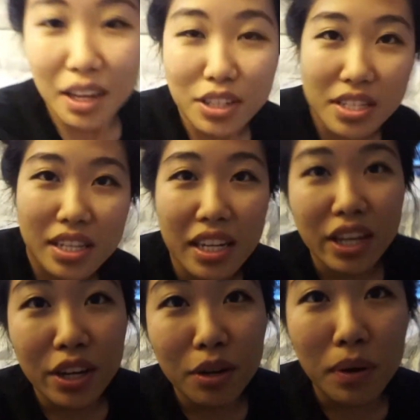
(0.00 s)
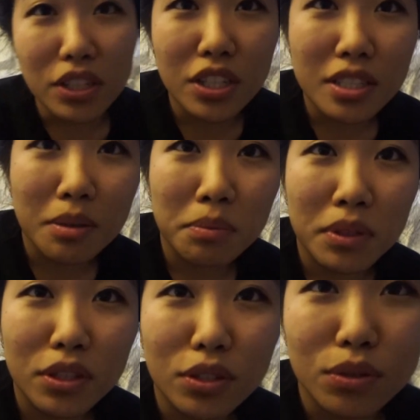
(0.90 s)
Just sitting here watching some
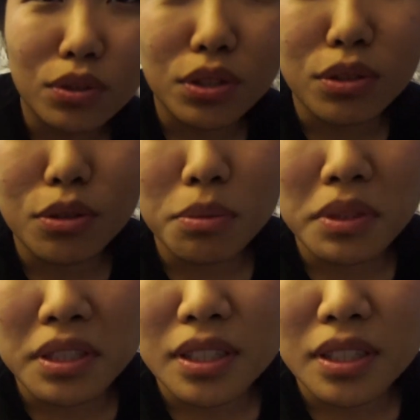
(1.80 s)
YouTube.